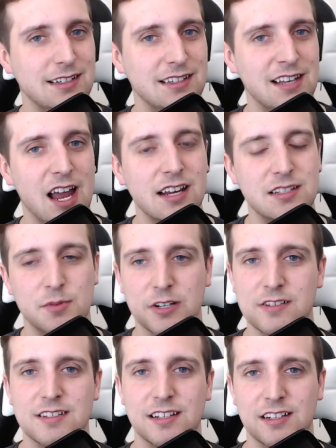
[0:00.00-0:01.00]
not
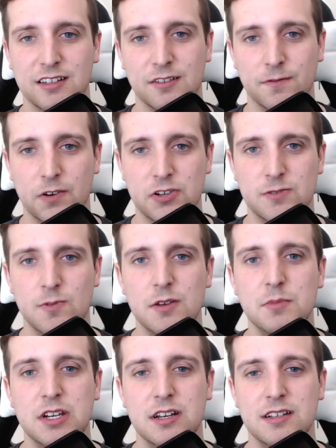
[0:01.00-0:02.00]
experiencing it in the first one,
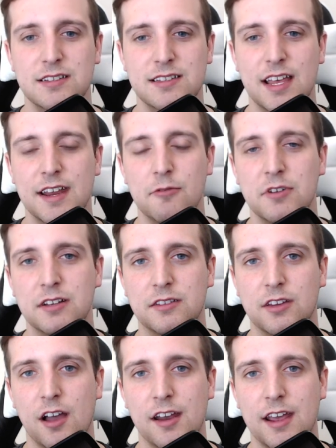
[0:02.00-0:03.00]
because then I would have
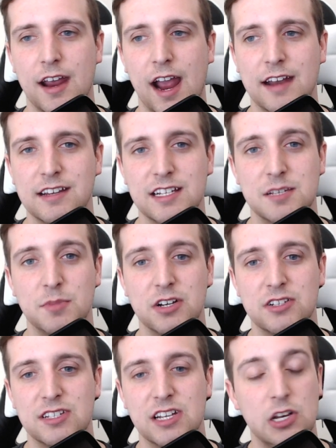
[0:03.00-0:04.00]
thought I had to
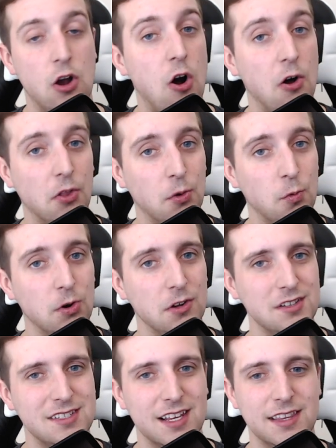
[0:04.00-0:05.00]
experience it in all the
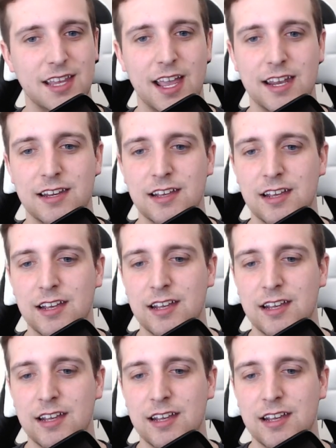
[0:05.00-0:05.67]
worlds, and then,